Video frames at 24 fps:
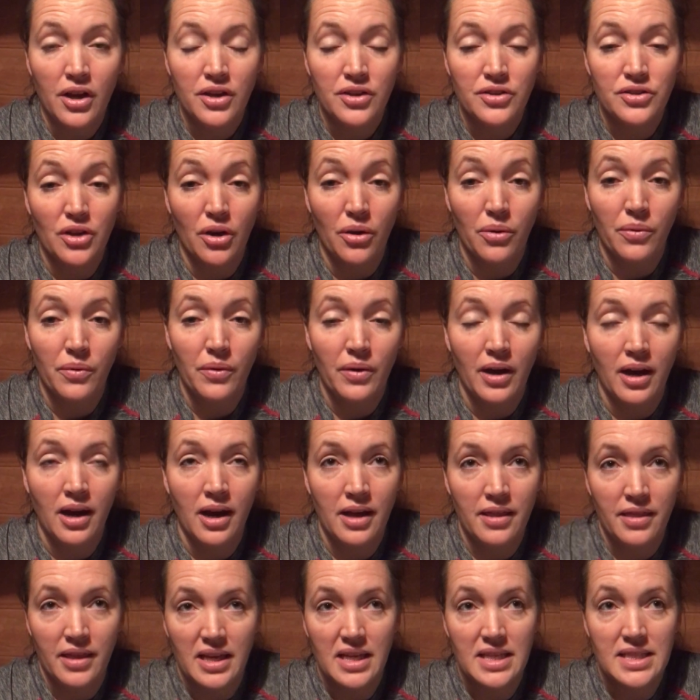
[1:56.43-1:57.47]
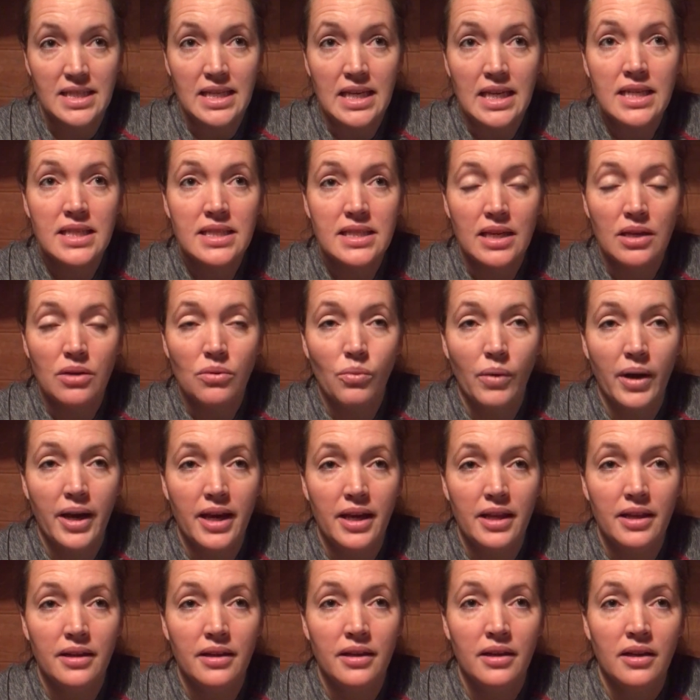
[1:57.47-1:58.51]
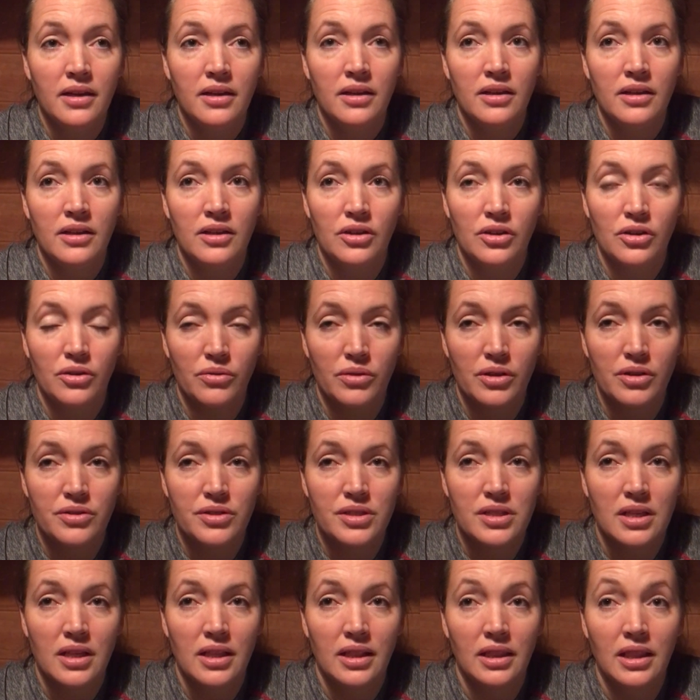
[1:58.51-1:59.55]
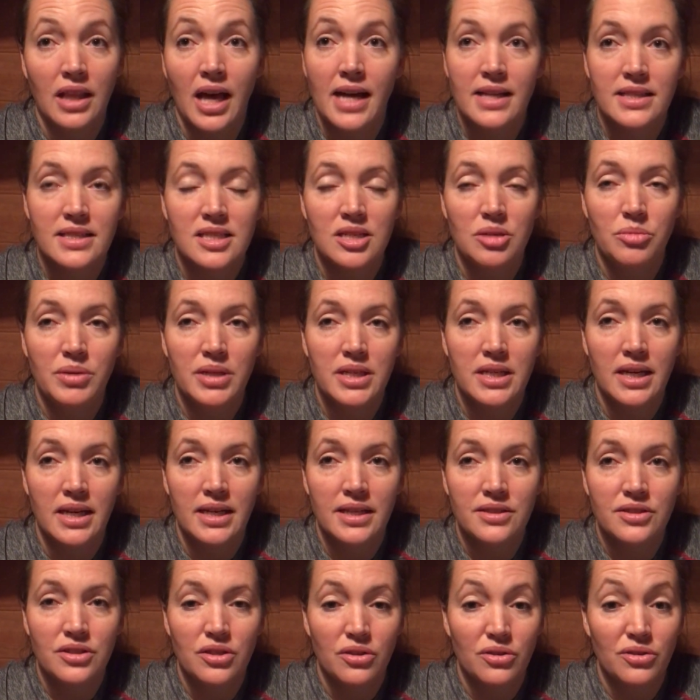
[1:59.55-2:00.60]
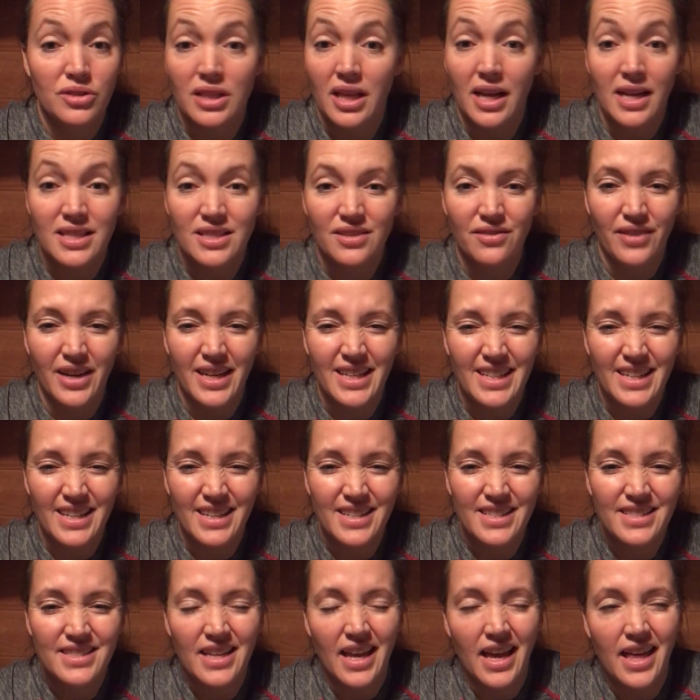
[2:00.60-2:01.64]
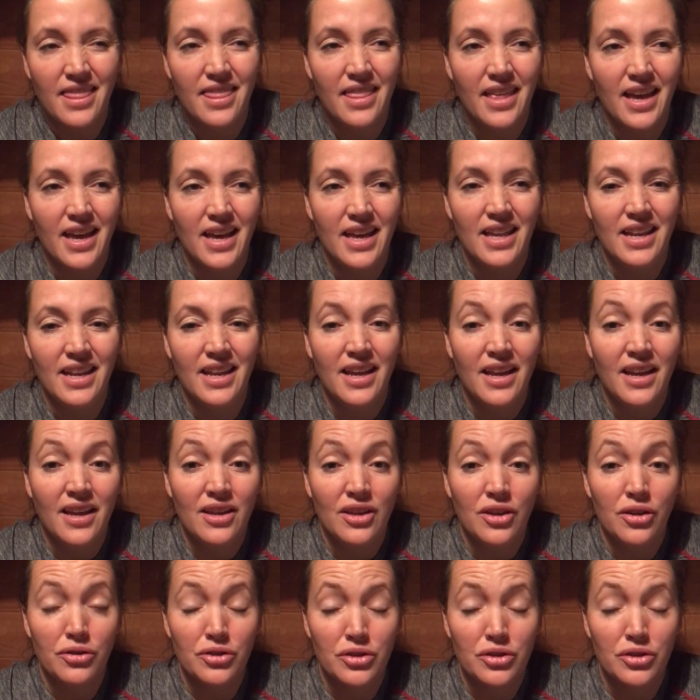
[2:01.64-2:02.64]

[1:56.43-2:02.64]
So I think it's easy when you know there's lots to be done, so there's lots of ideas, and then you're